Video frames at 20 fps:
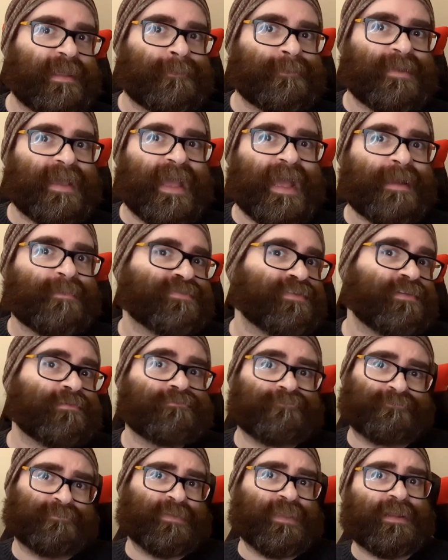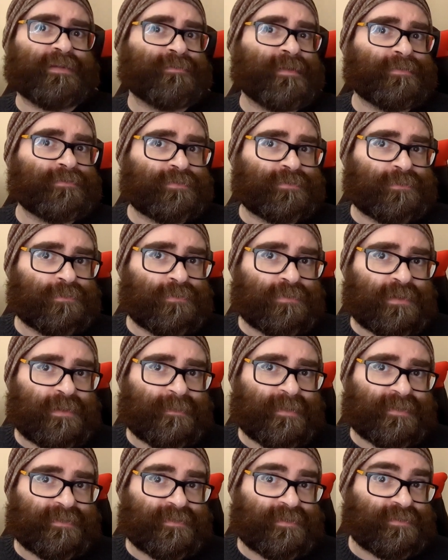and perhaps I'll get around to talking
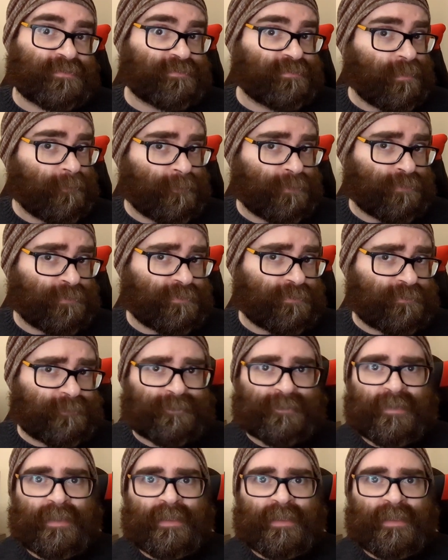about it at some point.